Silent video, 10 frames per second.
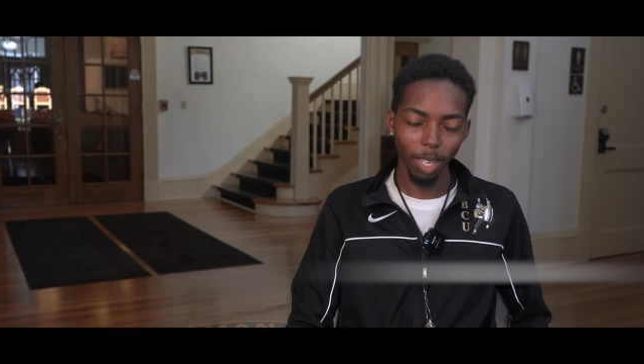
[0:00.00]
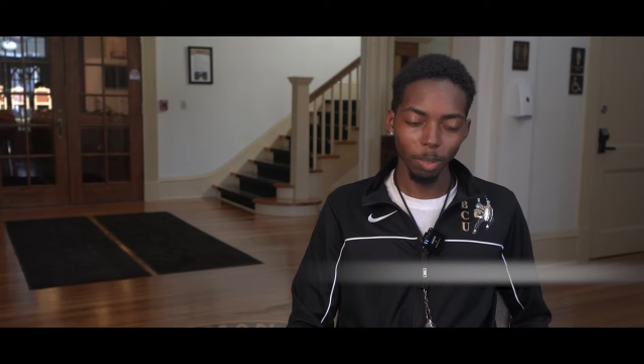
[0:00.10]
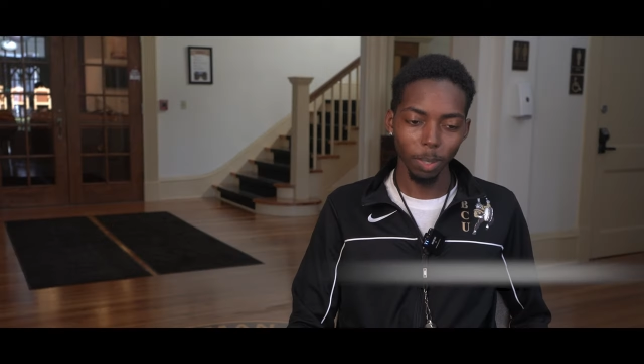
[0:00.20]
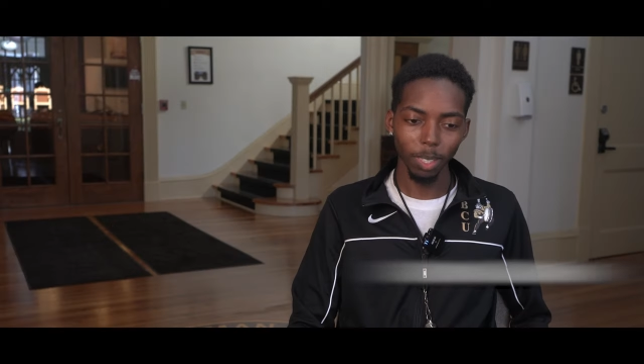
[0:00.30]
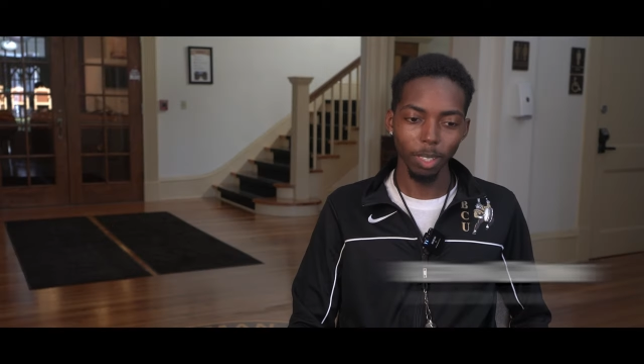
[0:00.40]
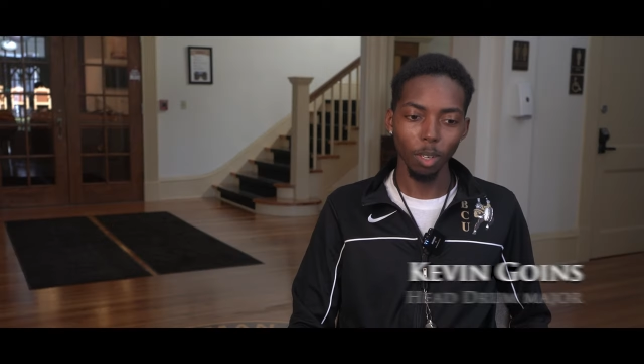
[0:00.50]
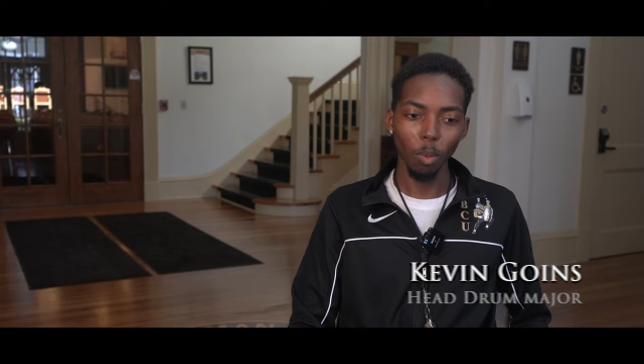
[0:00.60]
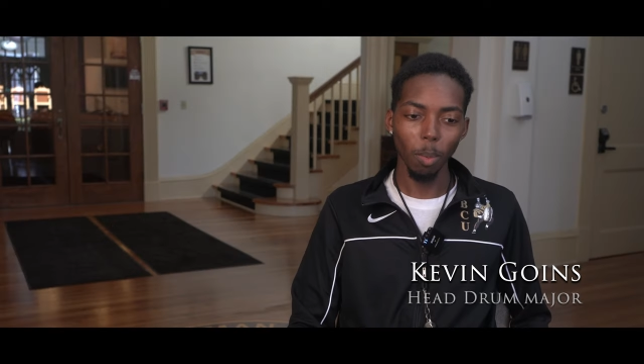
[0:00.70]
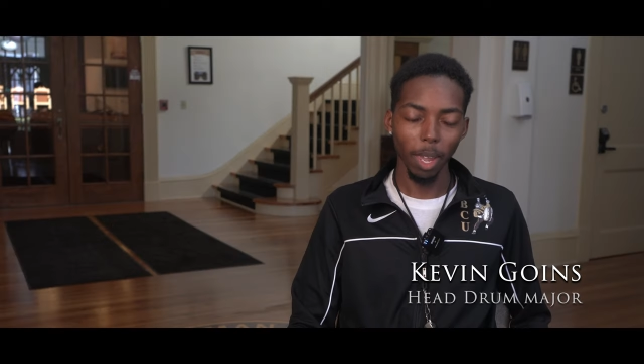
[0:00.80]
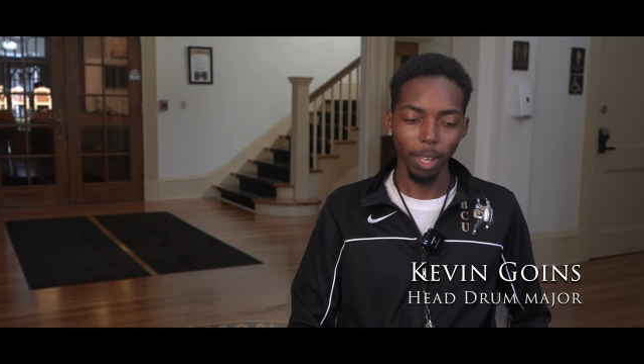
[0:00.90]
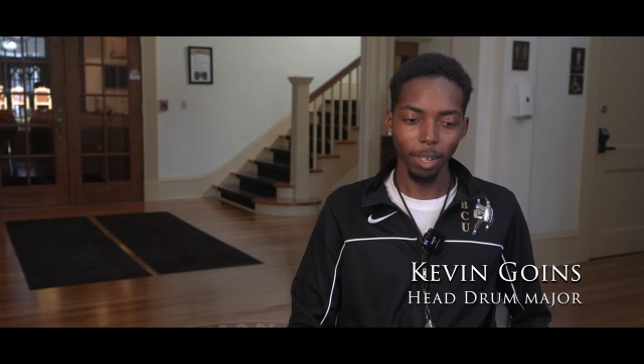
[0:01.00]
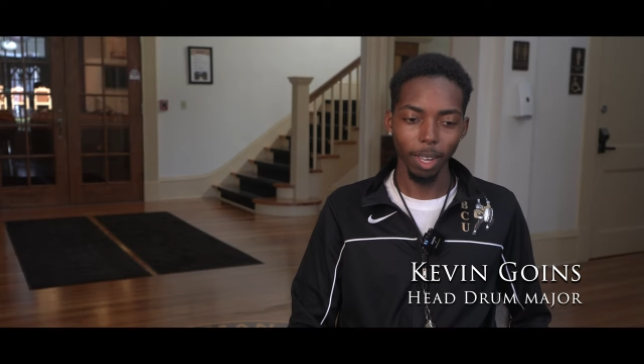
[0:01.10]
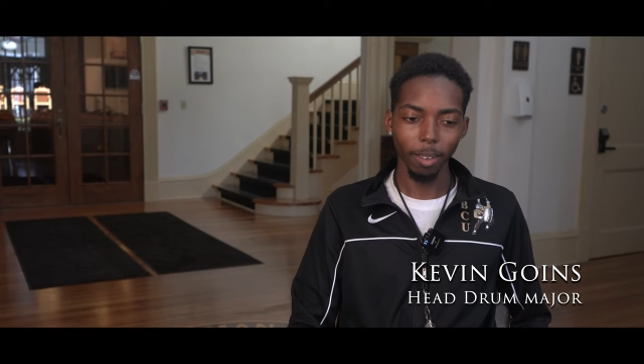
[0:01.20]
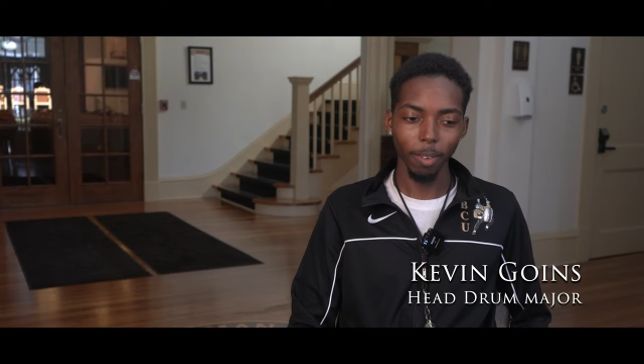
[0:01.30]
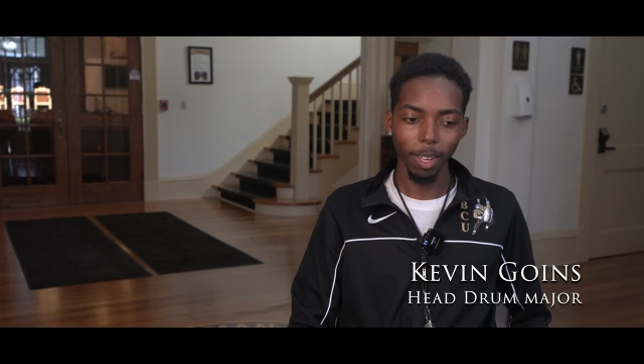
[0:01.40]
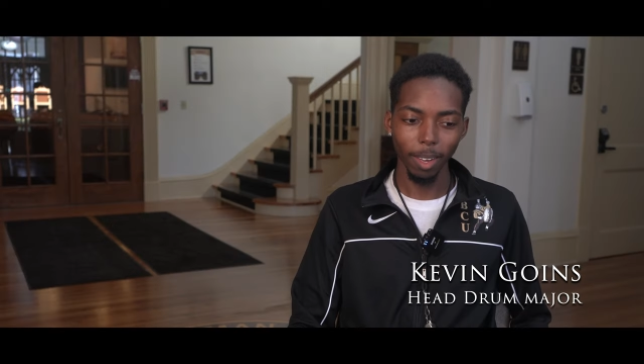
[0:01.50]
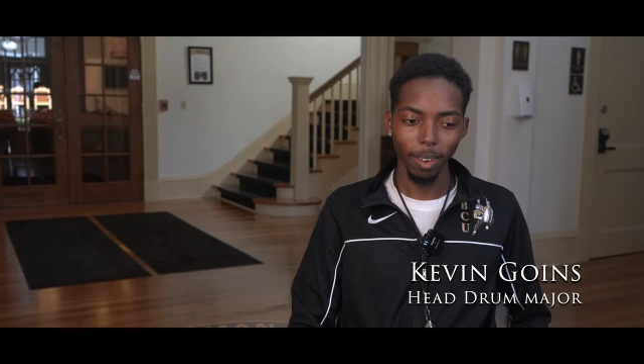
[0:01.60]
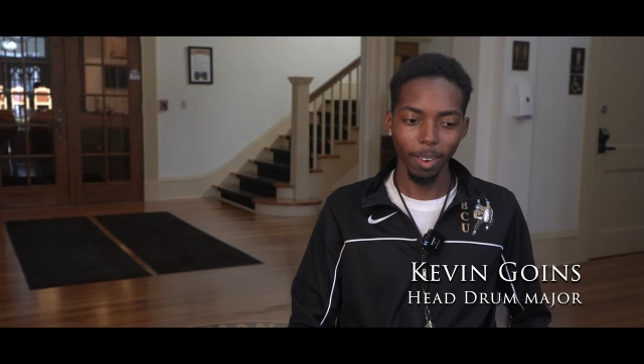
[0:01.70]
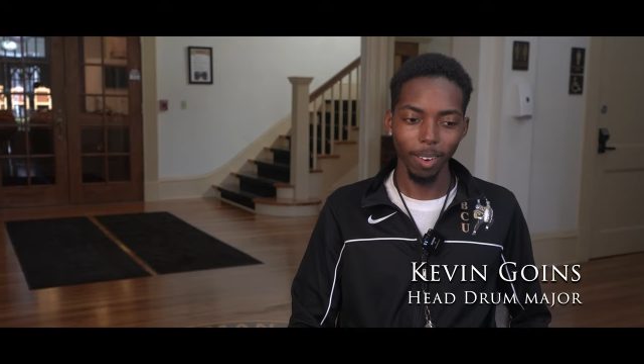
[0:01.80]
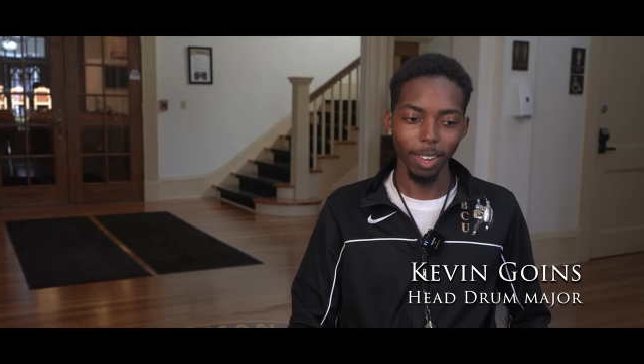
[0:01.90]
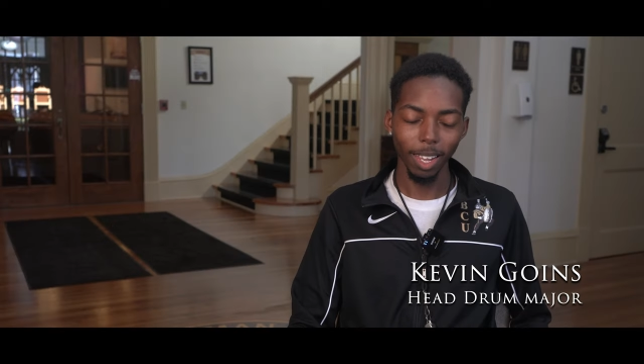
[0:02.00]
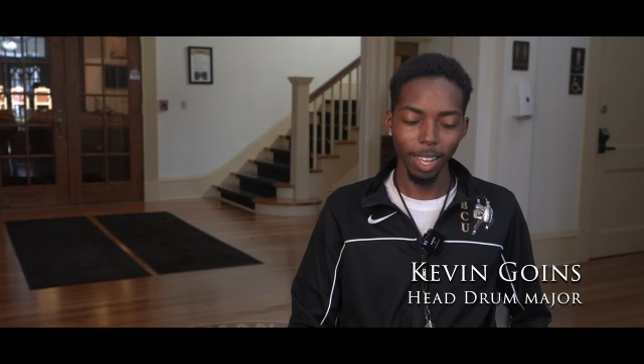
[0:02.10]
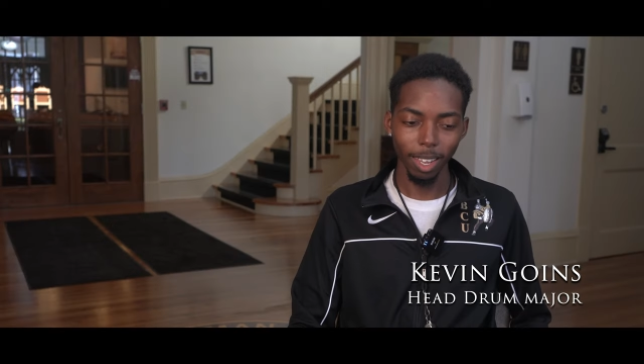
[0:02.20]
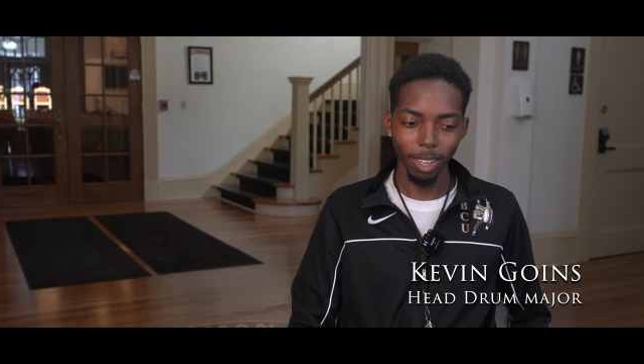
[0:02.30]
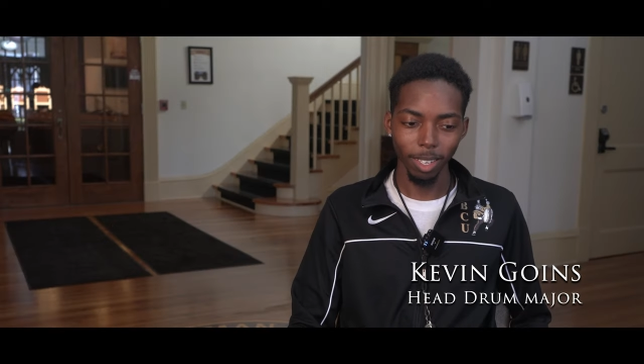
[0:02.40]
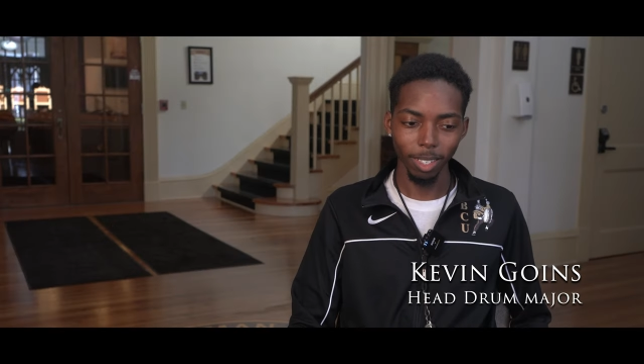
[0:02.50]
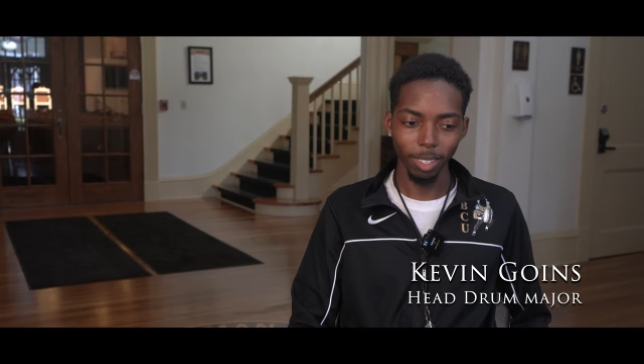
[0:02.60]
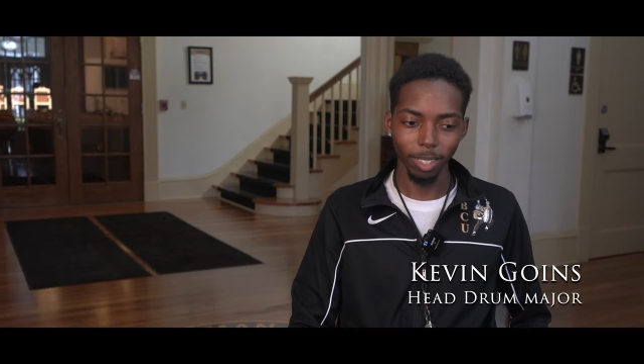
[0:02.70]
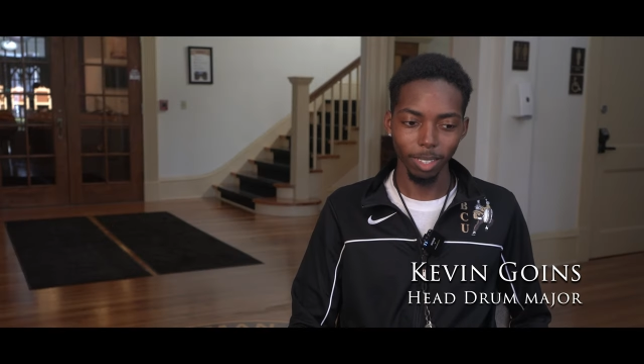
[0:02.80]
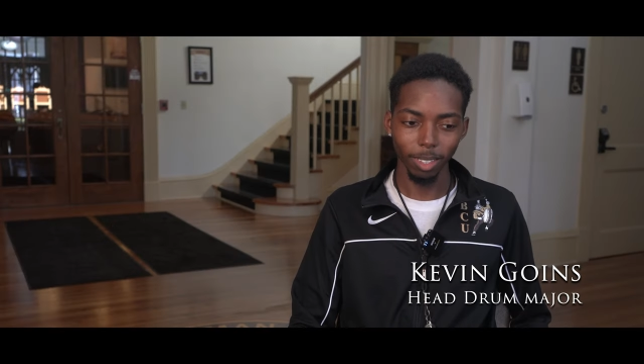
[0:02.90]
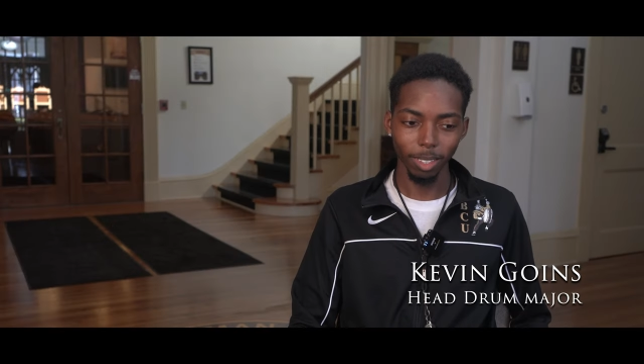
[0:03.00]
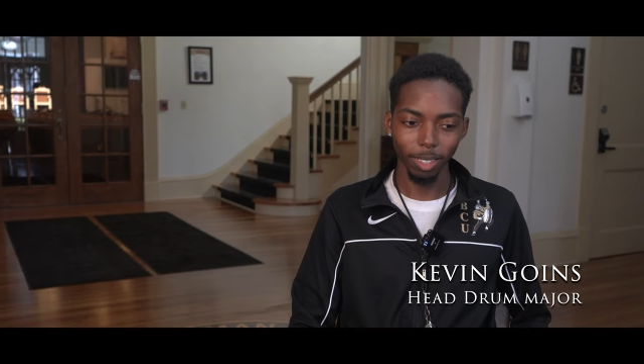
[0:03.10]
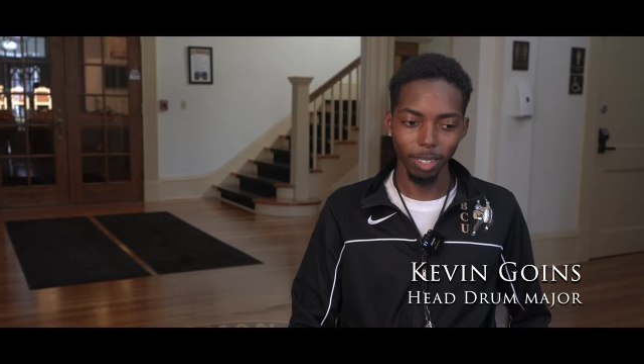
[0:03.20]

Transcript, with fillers: H B C U band life here is,